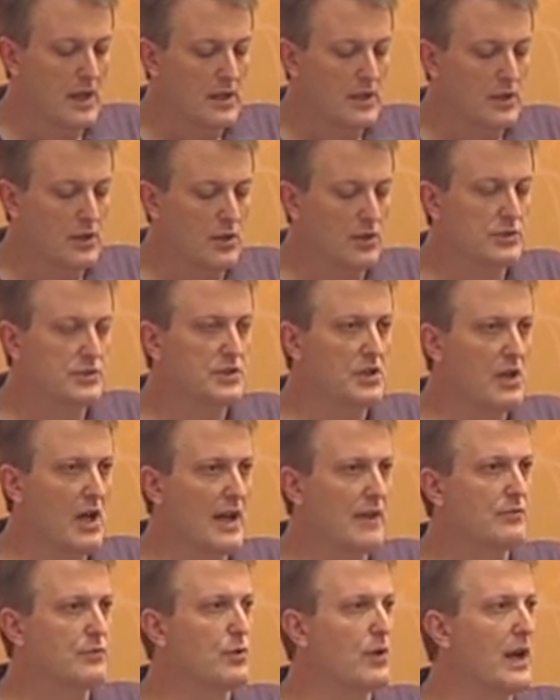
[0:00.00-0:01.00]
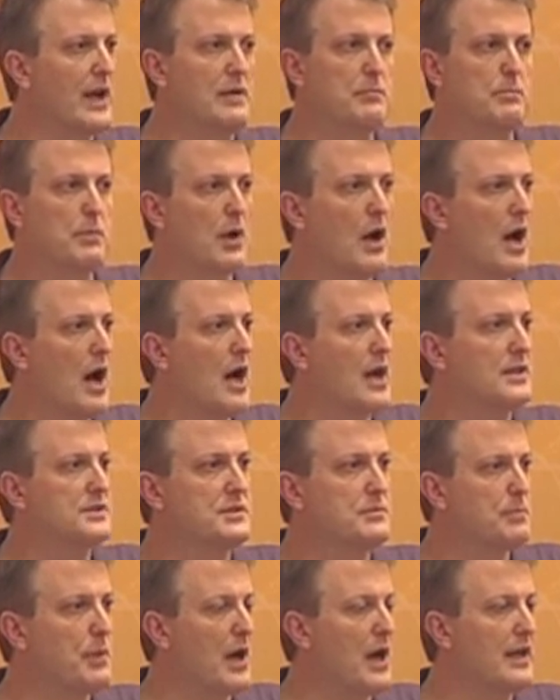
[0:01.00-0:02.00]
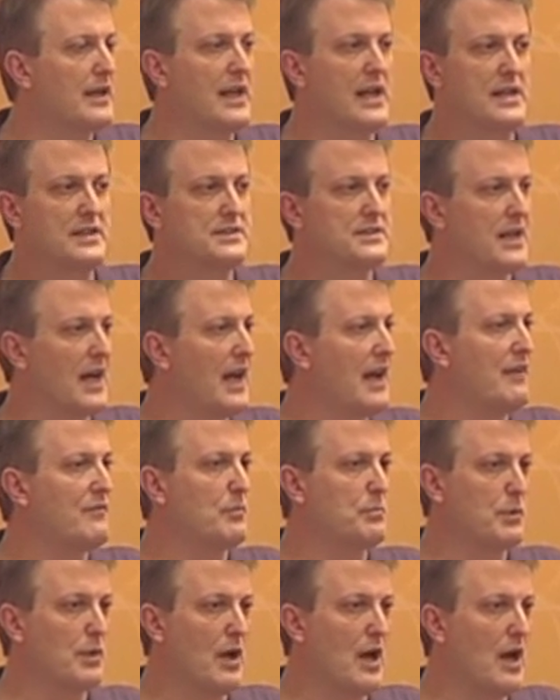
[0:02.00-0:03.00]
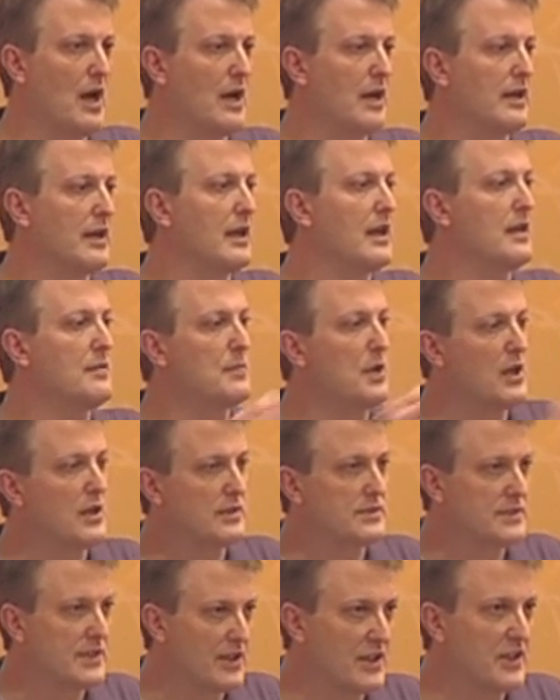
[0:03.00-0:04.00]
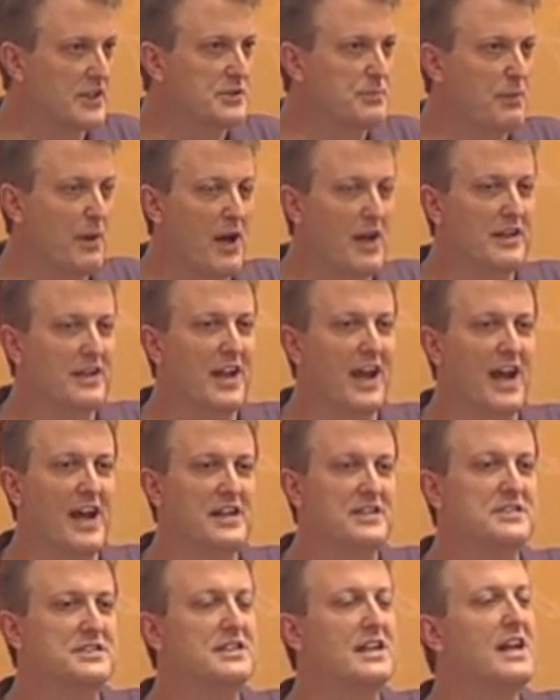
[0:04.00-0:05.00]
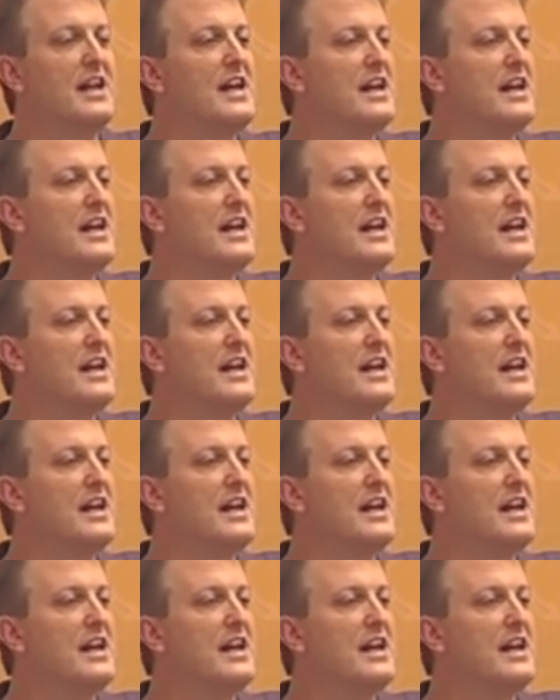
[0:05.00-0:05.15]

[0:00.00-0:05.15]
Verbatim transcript: You know, there's a lot of great blogs and podcasts. I have a blog. I'm on Derek's podcast.